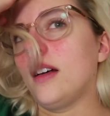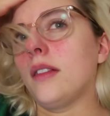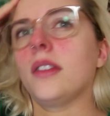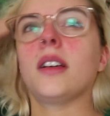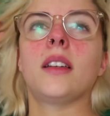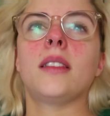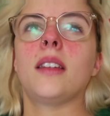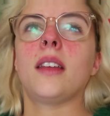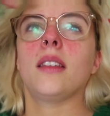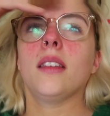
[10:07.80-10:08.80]
I realise
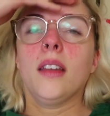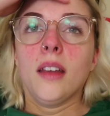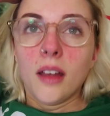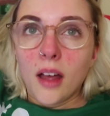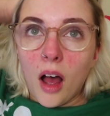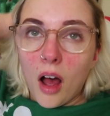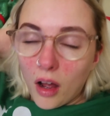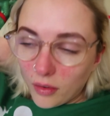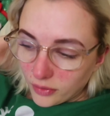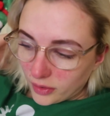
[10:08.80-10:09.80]
this
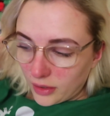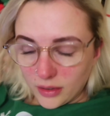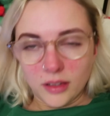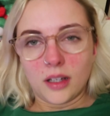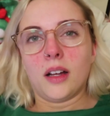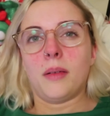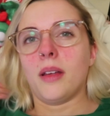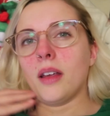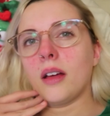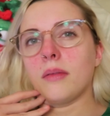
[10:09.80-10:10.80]
after
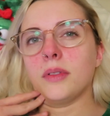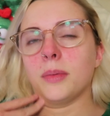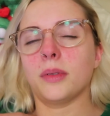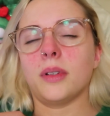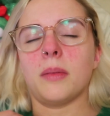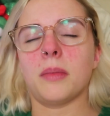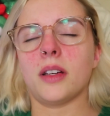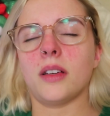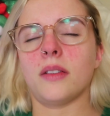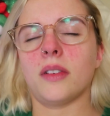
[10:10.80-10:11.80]
I'm comfortable in my
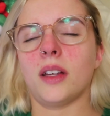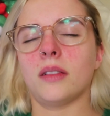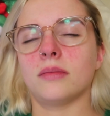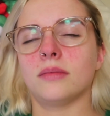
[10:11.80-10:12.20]
duvet.